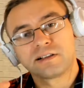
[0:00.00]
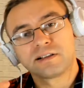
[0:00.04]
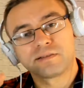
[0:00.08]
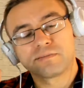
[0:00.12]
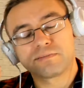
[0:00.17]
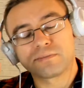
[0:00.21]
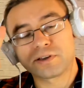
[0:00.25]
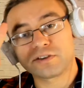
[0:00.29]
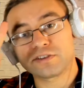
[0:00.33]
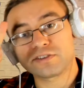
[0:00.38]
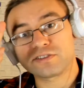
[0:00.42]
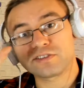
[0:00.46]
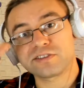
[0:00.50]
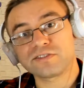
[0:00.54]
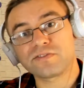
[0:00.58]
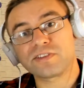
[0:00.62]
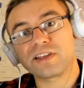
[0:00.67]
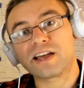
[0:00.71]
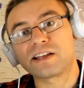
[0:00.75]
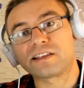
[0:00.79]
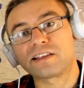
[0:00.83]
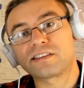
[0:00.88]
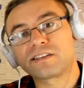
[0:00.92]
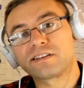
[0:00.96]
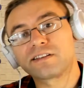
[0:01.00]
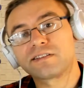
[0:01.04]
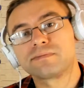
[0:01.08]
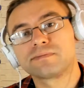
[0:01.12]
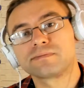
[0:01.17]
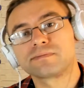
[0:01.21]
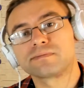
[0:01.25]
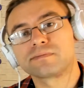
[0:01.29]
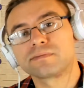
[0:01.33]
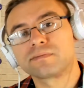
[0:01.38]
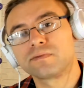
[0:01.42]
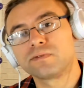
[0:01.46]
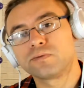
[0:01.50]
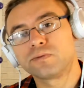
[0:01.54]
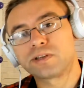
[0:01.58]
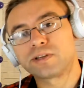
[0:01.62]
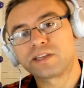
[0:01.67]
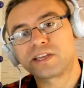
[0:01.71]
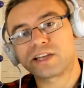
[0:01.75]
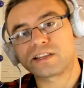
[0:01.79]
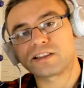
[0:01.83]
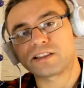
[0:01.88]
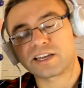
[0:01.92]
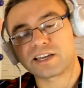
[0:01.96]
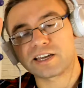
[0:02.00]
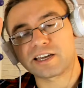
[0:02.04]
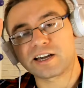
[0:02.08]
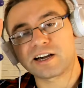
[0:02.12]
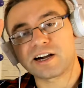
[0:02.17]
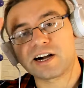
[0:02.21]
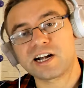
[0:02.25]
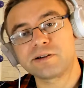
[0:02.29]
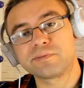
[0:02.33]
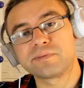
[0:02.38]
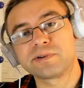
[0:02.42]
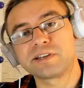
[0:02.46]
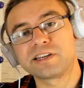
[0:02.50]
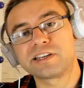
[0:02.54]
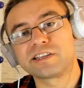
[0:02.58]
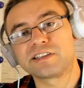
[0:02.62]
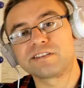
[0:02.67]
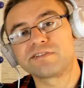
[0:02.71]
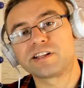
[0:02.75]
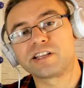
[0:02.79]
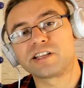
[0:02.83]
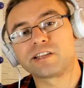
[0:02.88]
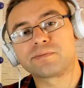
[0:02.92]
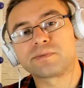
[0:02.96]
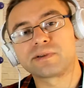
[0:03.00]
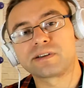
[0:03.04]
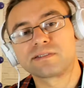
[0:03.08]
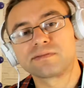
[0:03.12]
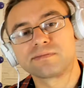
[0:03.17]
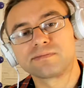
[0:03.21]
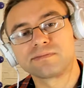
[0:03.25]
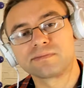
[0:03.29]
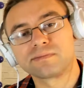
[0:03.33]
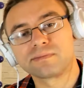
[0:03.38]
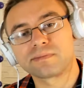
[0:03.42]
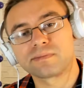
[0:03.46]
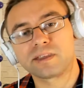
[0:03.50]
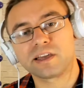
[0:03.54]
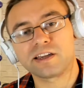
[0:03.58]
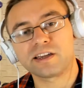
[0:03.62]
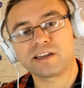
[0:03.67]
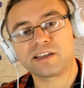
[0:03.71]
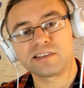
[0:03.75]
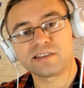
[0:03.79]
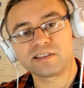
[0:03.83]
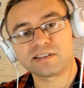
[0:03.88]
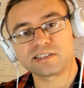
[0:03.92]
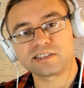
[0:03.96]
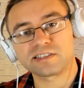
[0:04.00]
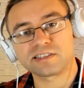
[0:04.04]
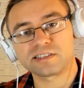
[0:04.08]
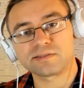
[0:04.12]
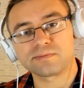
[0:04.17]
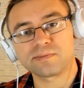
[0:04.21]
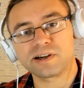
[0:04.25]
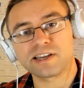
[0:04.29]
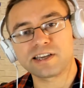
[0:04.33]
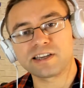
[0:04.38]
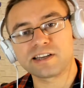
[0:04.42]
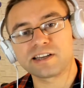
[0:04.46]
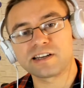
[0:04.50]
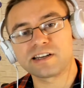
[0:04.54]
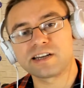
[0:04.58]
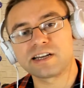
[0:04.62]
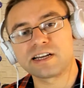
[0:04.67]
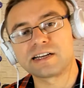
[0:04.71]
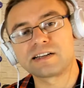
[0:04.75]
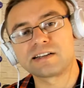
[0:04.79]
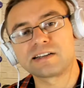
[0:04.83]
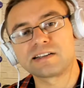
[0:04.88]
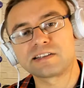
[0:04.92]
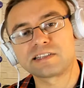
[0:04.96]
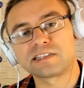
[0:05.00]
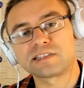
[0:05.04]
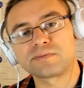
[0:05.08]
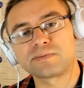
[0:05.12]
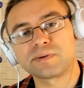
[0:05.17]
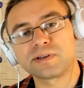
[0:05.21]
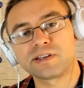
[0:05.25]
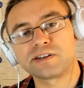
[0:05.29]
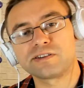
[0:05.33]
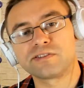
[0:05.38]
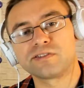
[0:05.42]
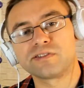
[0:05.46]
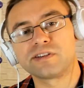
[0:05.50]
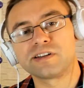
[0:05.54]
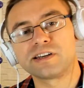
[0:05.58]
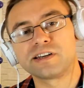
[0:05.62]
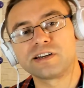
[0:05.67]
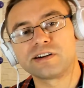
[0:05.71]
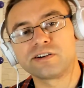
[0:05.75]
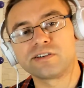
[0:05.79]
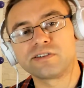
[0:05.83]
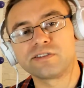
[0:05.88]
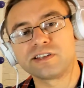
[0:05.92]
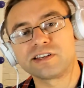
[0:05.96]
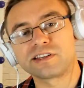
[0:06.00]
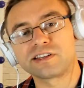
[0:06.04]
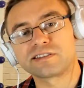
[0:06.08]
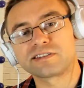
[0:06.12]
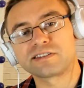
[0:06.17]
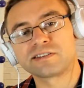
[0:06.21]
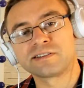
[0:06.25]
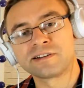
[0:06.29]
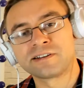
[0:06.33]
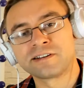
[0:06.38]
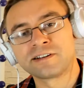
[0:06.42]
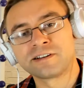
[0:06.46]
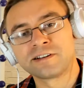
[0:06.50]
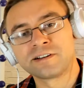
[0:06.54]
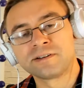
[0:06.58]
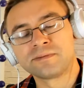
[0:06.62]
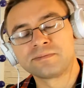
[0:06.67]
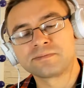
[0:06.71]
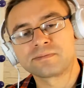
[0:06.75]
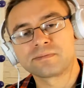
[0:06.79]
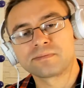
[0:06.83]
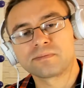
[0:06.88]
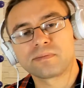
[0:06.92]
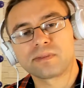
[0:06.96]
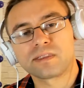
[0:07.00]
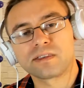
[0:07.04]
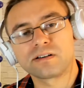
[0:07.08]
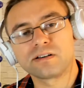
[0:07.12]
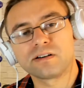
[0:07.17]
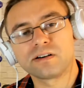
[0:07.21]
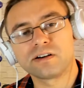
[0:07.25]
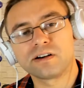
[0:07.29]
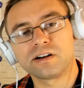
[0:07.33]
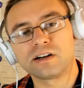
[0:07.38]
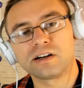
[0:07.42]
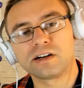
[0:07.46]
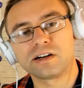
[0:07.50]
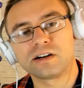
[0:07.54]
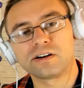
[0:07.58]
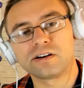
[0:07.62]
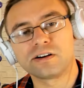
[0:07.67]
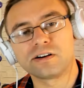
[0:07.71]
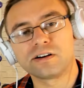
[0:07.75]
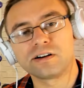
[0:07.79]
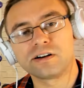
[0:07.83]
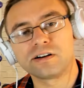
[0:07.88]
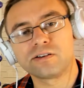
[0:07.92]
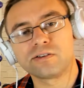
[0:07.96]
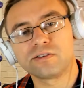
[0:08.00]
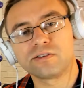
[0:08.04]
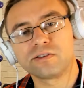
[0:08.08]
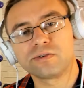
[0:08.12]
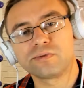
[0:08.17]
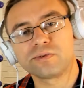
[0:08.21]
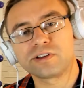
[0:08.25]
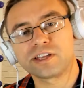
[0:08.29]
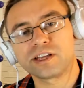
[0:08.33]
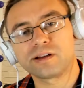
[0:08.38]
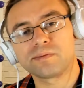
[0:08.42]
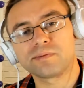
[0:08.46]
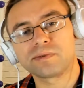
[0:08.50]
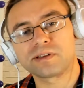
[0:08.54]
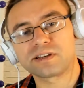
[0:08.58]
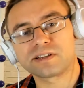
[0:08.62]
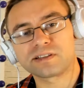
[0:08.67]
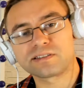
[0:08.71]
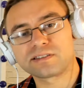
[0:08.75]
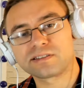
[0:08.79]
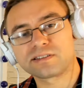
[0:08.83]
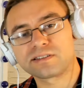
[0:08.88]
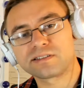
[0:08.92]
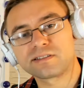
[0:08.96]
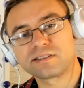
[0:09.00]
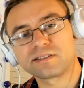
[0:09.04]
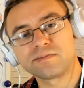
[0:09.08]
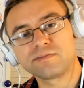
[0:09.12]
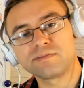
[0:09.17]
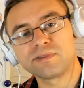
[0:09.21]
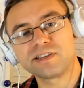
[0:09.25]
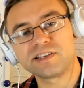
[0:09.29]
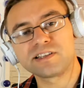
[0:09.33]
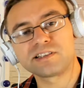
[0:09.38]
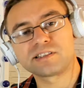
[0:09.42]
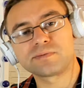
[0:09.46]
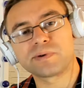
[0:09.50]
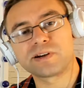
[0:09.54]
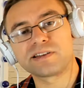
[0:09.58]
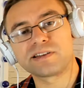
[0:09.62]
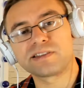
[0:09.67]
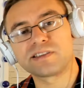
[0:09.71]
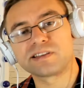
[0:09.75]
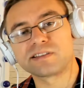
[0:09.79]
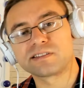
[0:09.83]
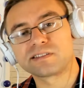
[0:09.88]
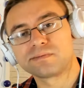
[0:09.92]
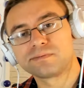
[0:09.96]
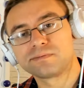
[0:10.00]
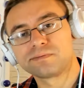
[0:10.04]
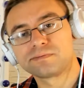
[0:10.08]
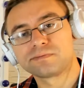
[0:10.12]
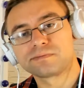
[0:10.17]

Because of that, we get like a harmony developing. Again, this is my spin on this, on what Iamblichus means by this.